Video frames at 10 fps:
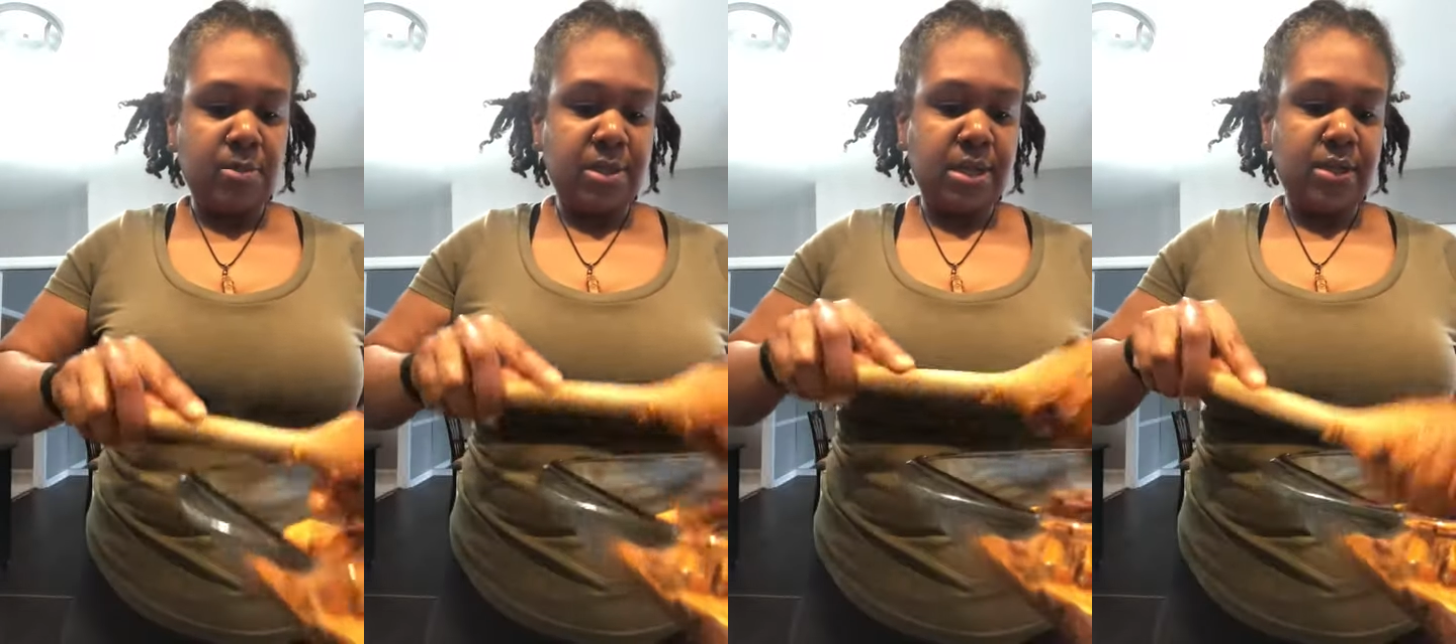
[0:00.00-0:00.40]

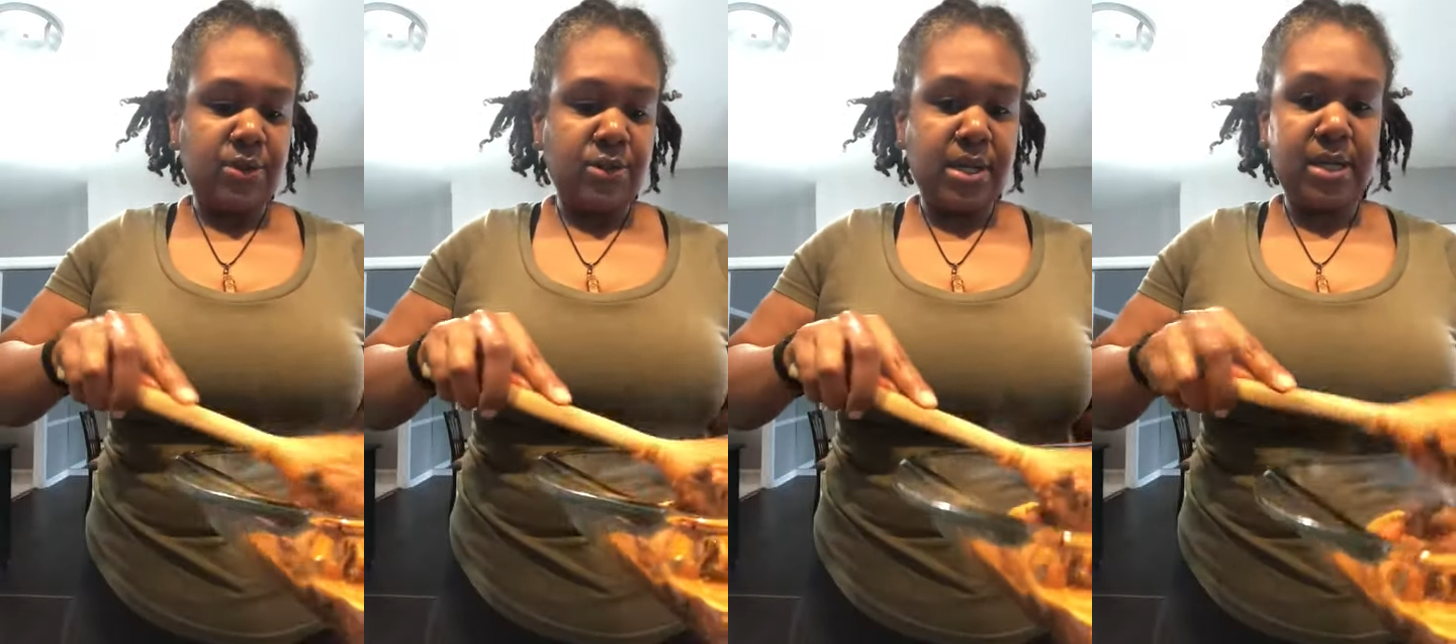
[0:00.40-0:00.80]

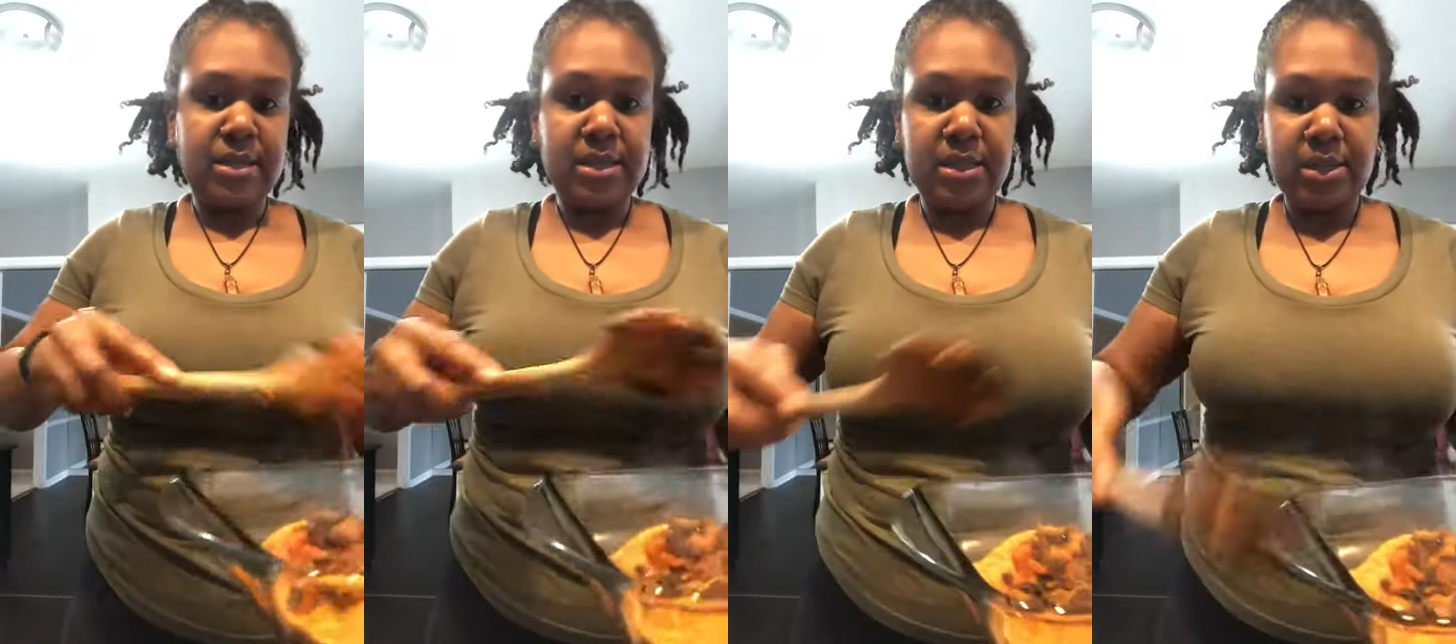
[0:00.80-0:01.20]
Potatoes are nice
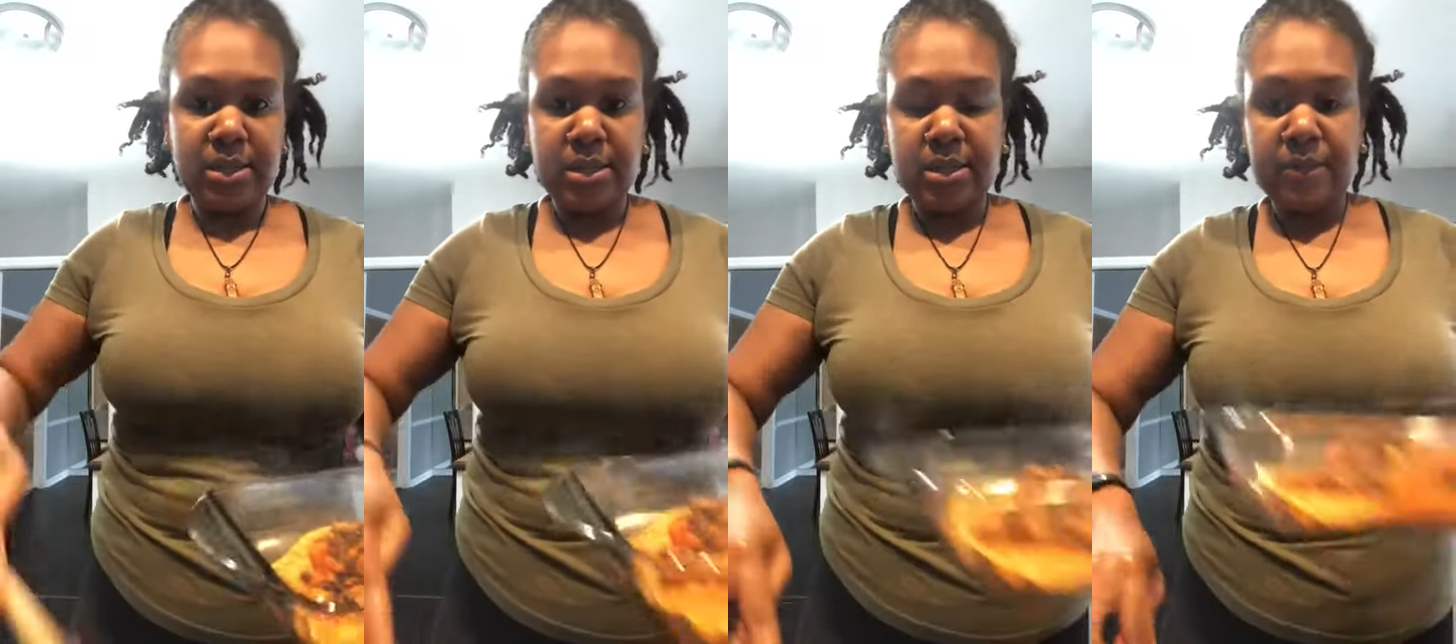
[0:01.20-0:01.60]
and
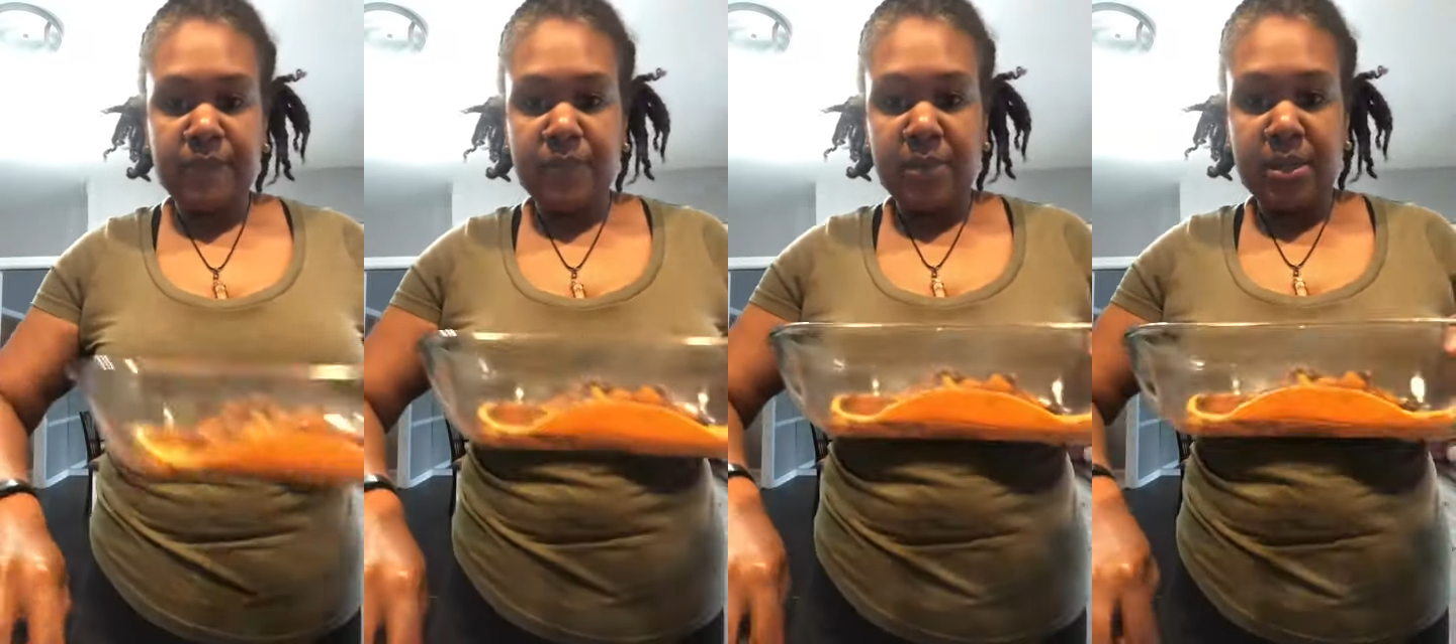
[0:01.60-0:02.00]
tender.
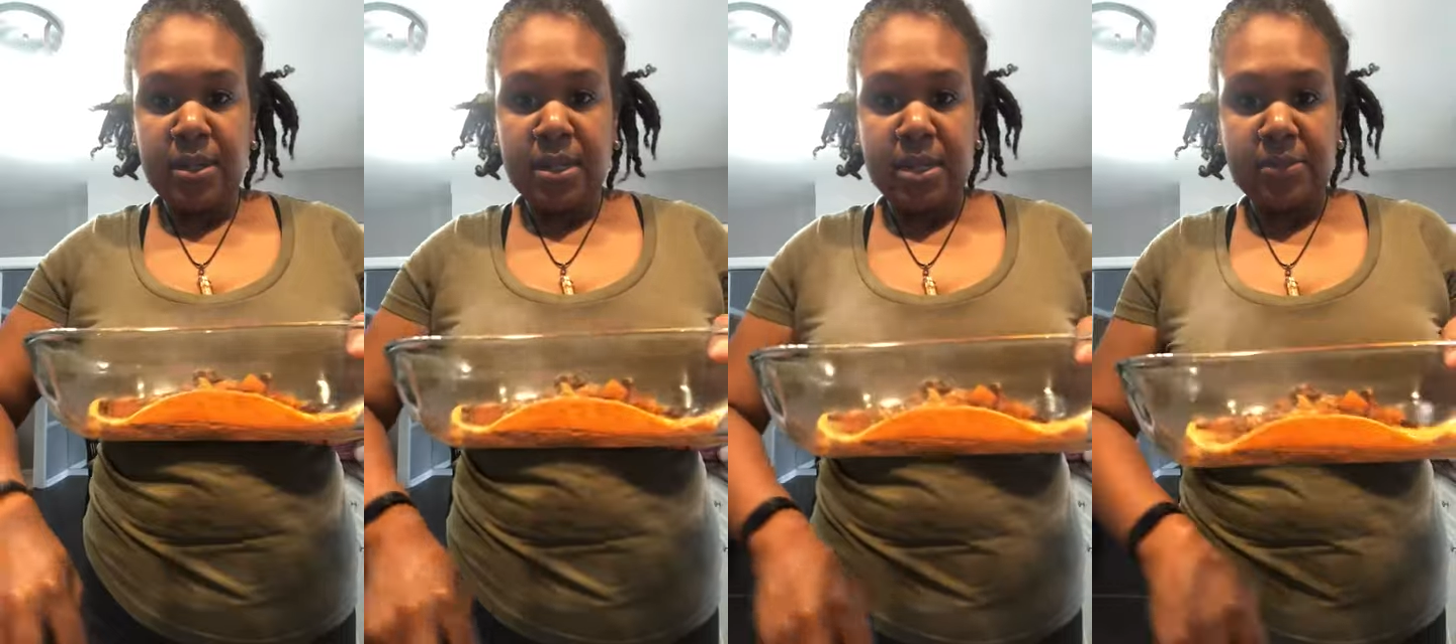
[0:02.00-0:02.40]

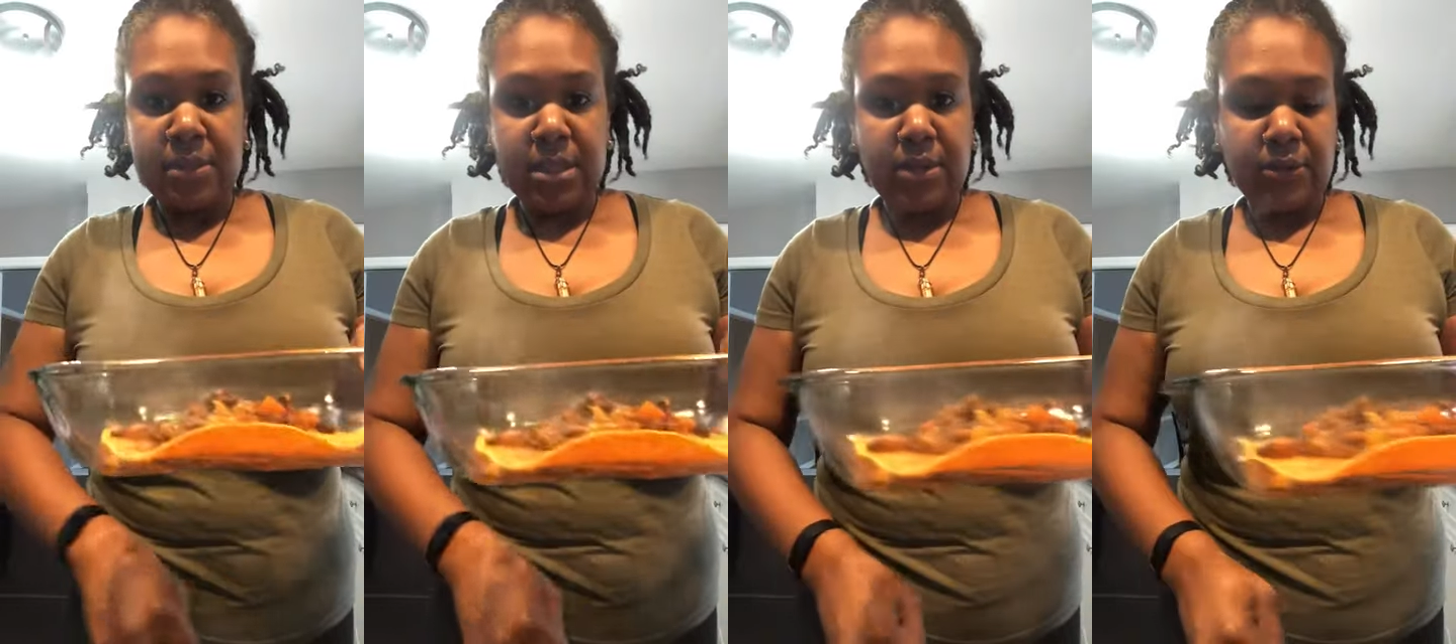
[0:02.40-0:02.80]
I'm
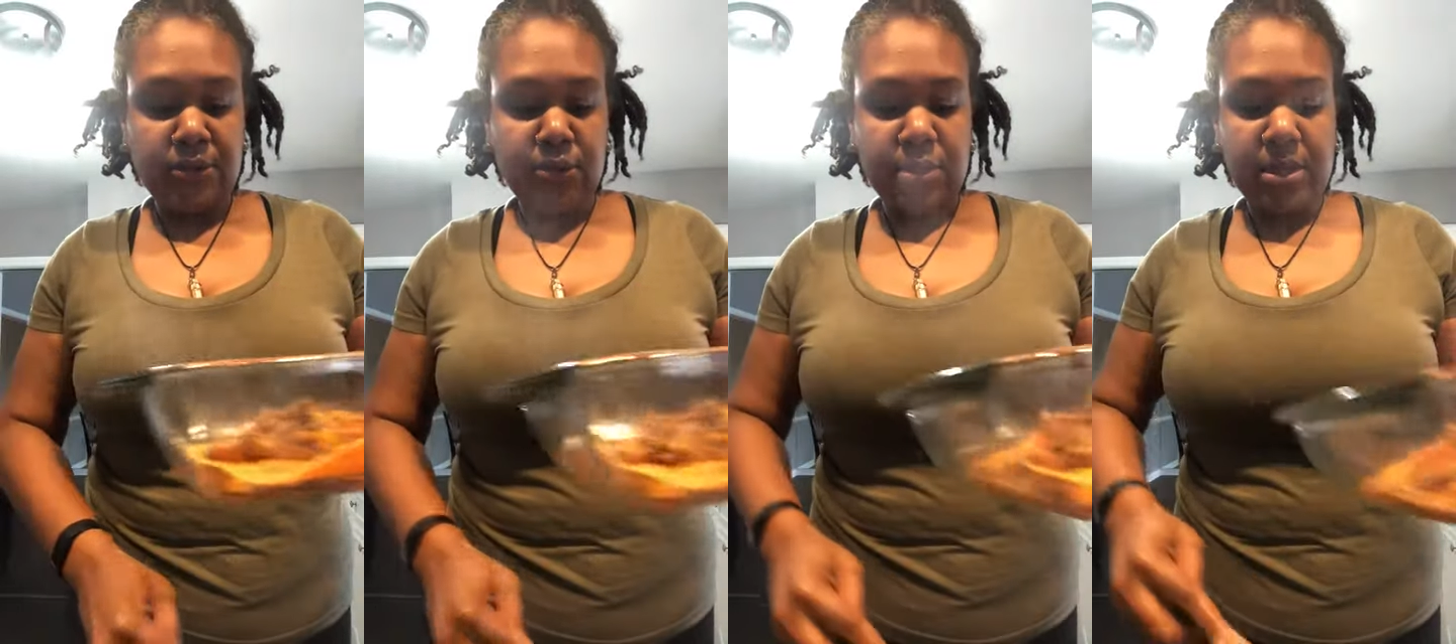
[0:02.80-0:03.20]
just kind of
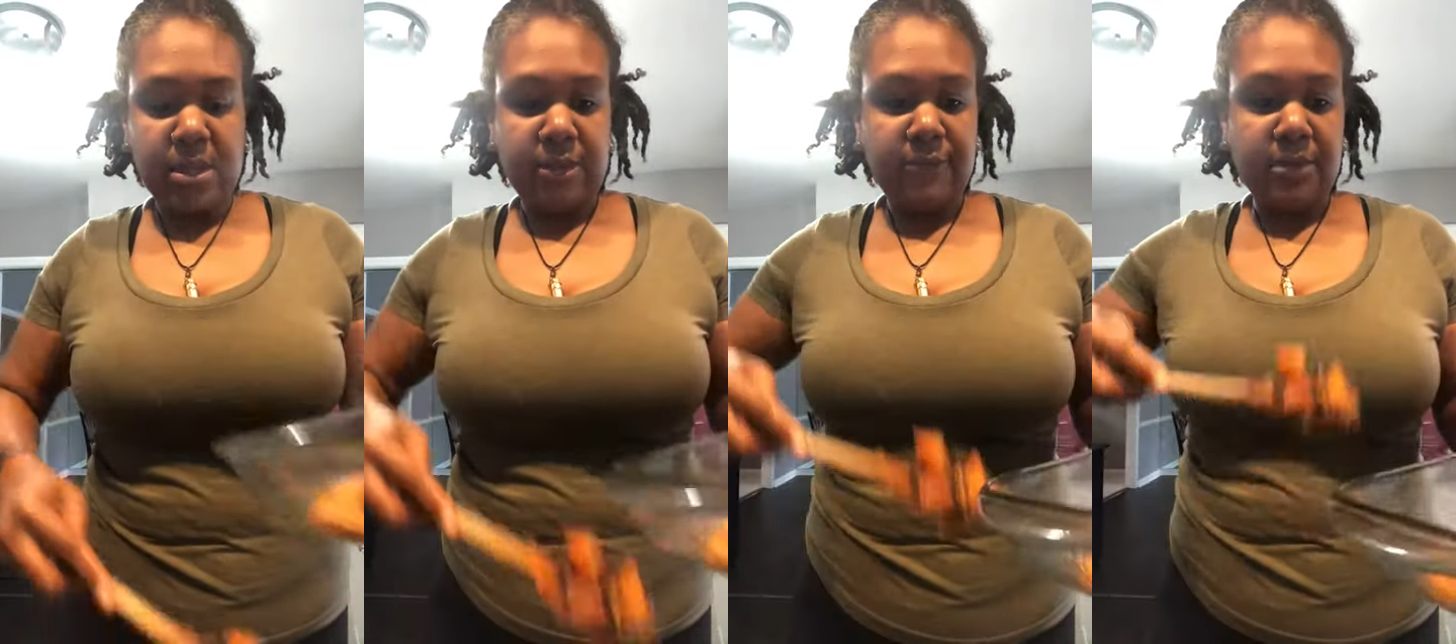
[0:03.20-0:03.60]
throwing in
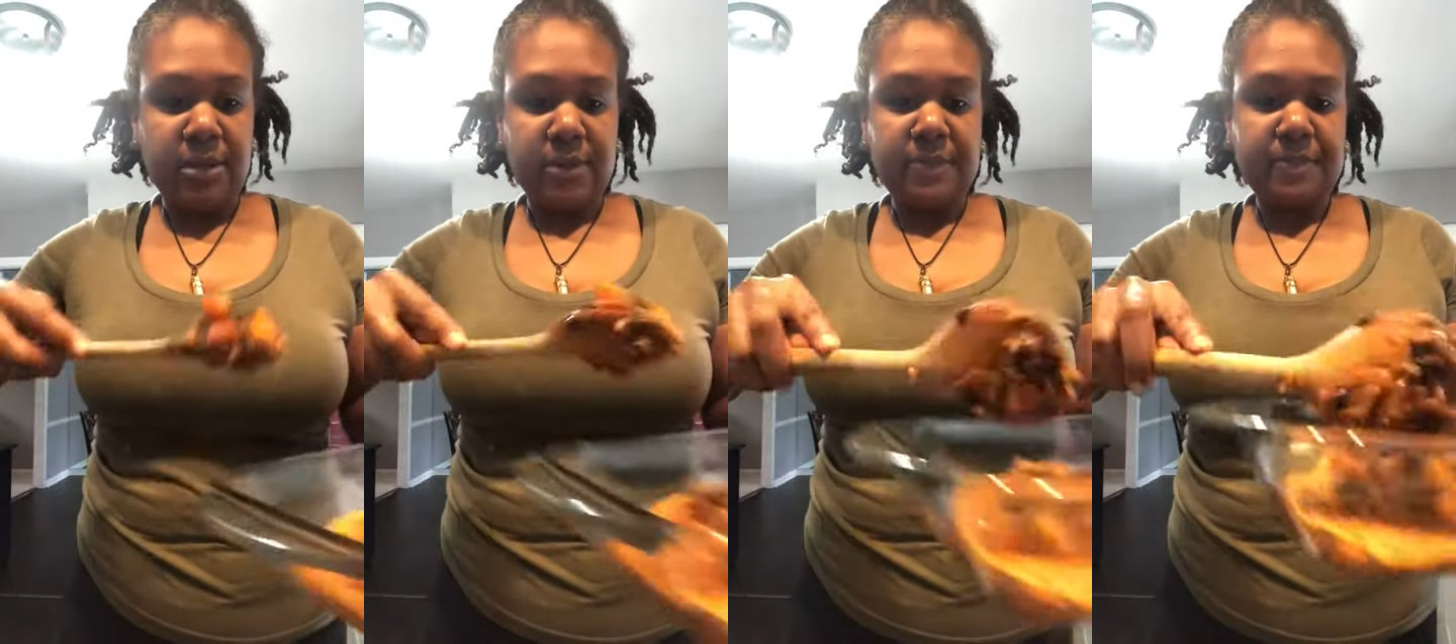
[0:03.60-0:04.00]
that filling.